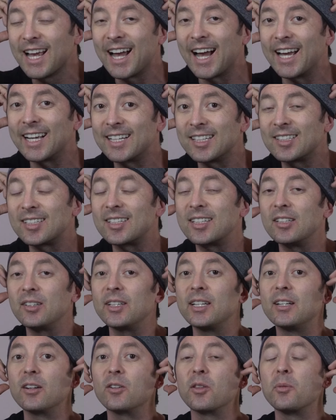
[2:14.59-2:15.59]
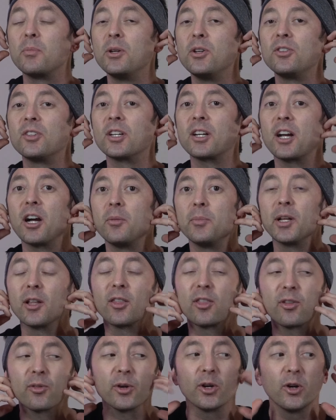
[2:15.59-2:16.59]
I can still hear the music coming
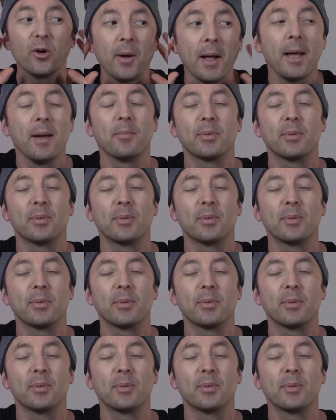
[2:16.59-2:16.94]
through,